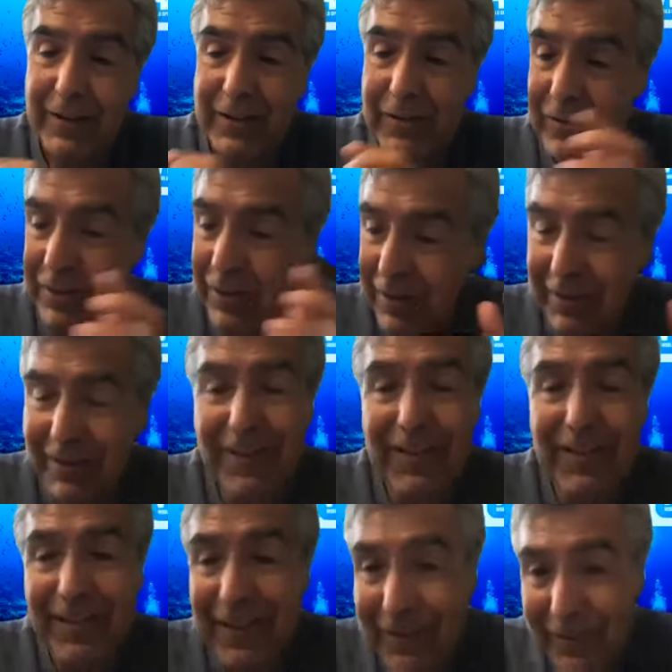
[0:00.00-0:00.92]
John
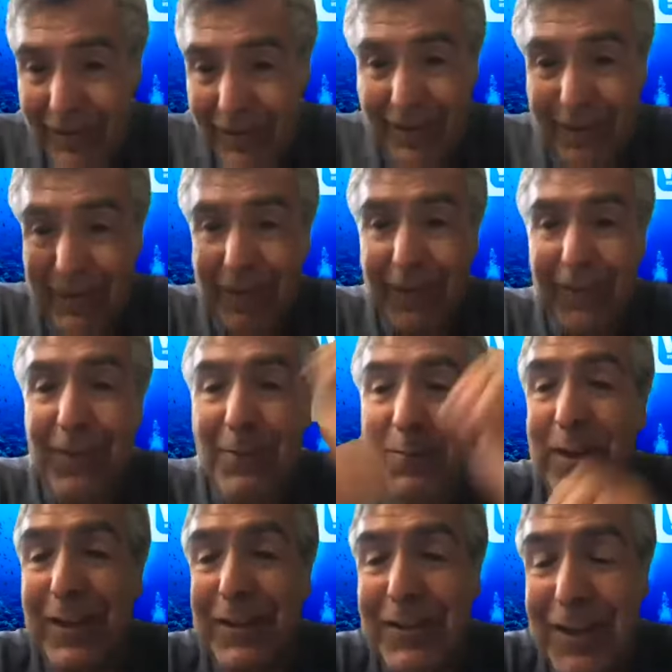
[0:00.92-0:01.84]
Kinsella, this
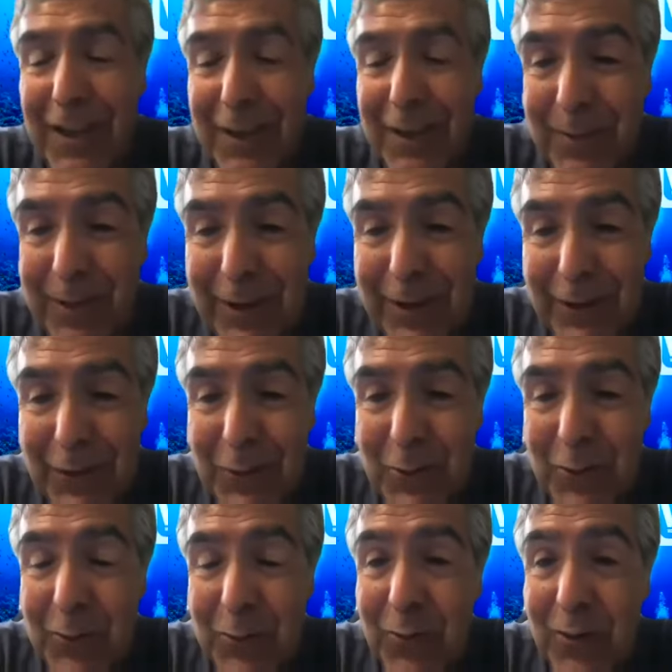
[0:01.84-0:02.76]
Olympic champion in
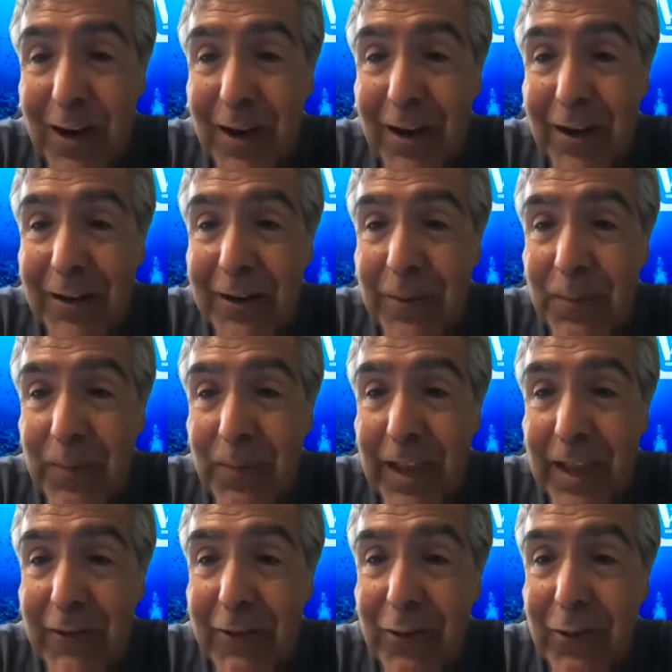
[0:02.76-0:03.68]
cold water.
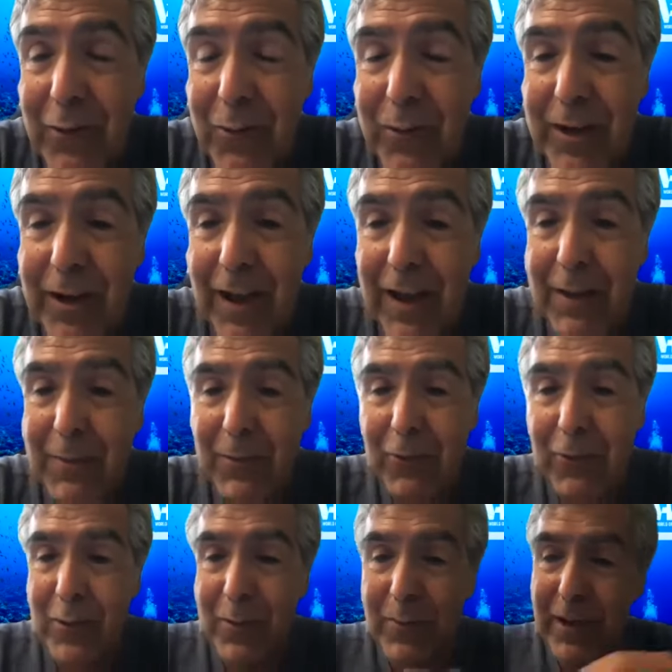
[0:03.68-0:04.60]
And so when I'm
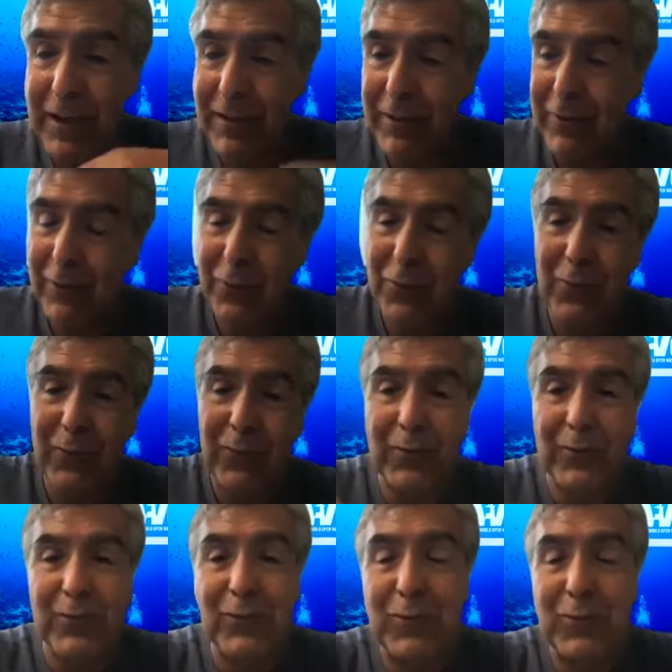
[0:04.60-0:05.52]
swimming stroke
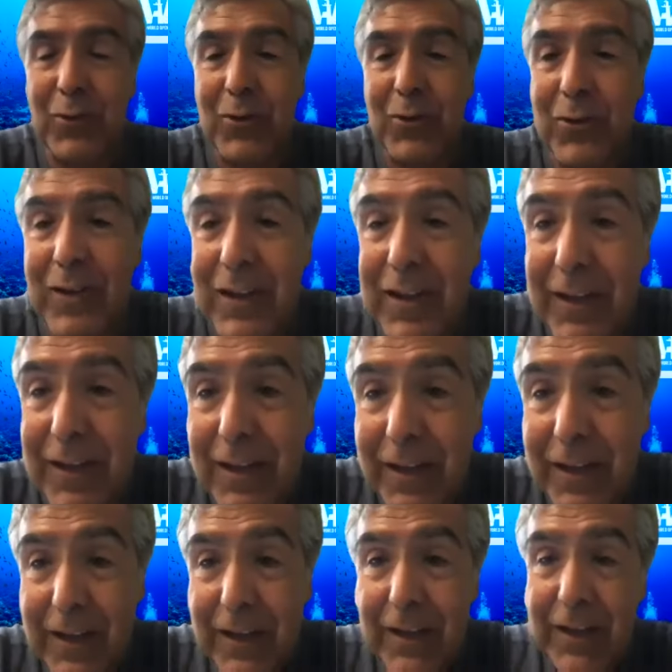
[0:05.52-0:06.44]
for stroke,
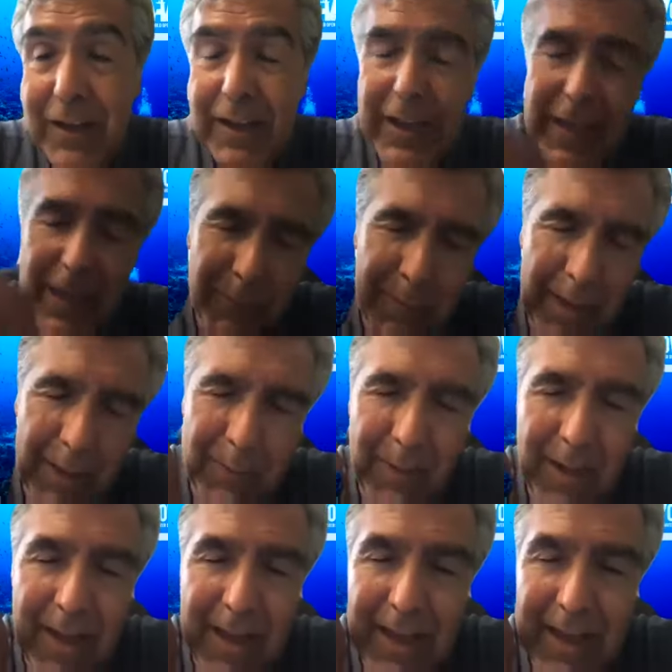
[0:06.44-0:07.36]
in my
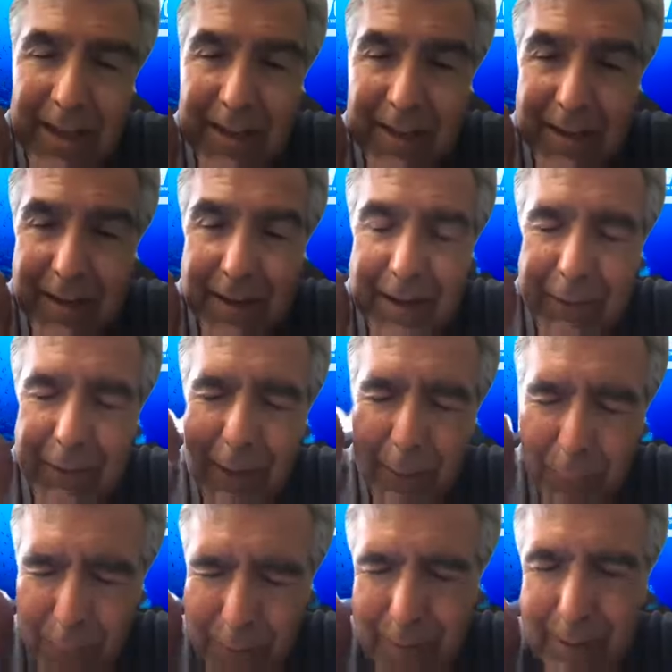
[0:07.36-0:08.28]
mind, if I
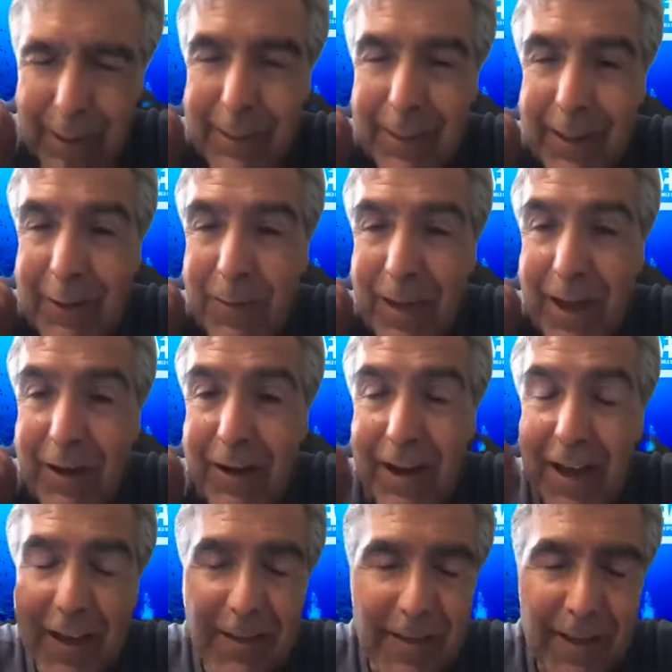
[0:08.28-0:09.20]
really think about it,
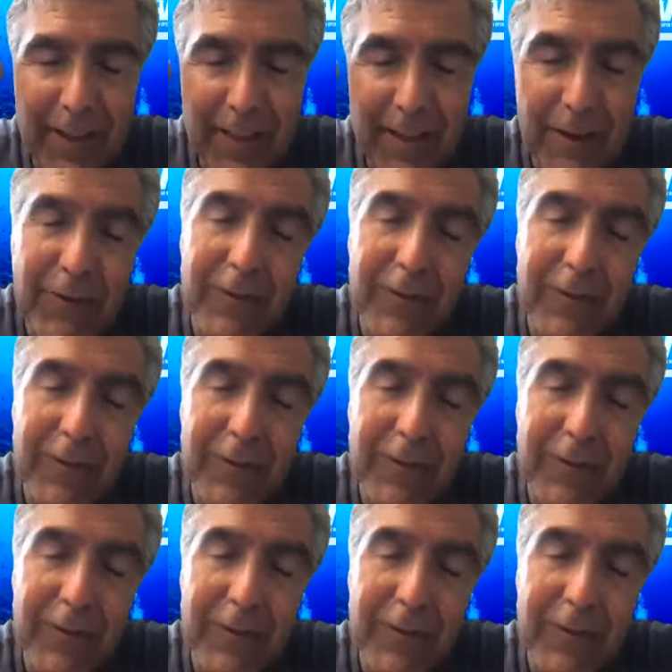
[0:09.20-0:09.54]
I said, there